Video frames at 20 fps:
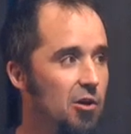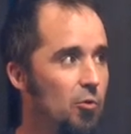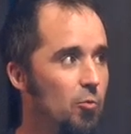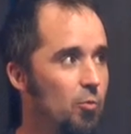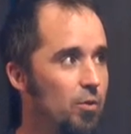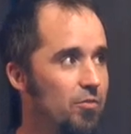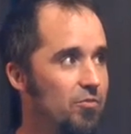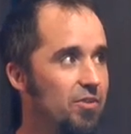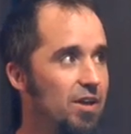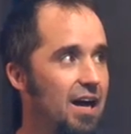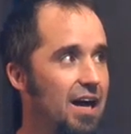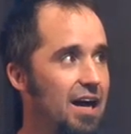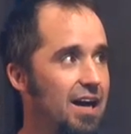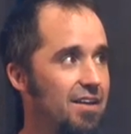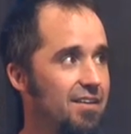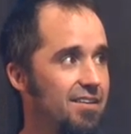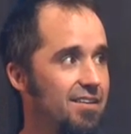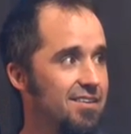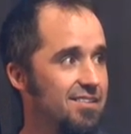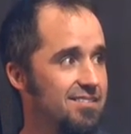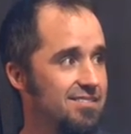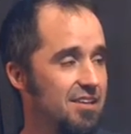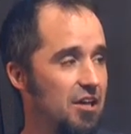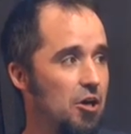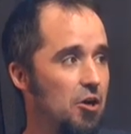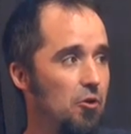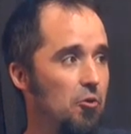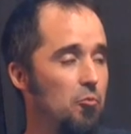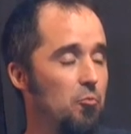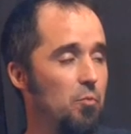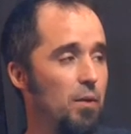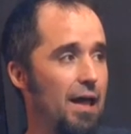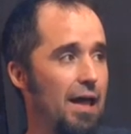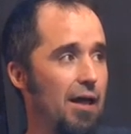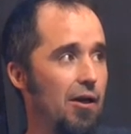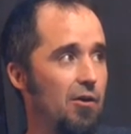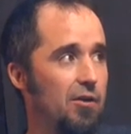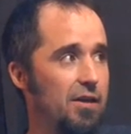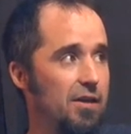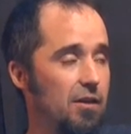we've got some
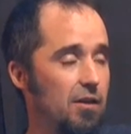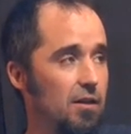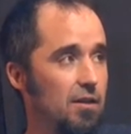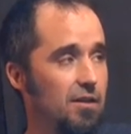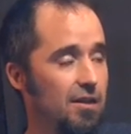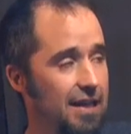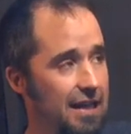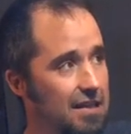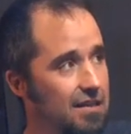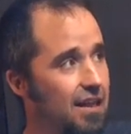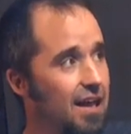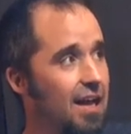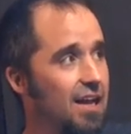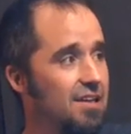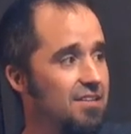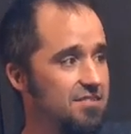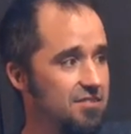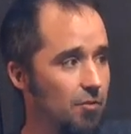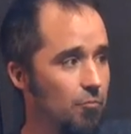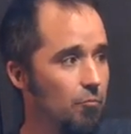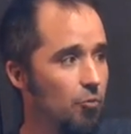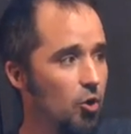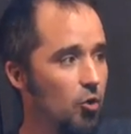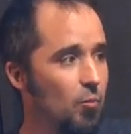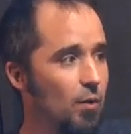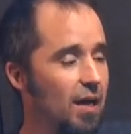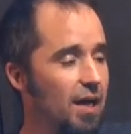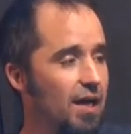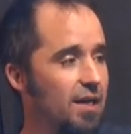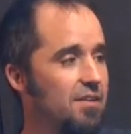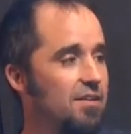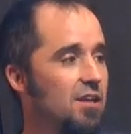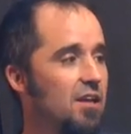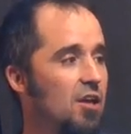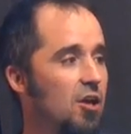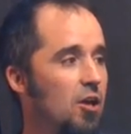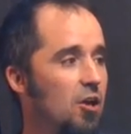alkyl halide, some bromide.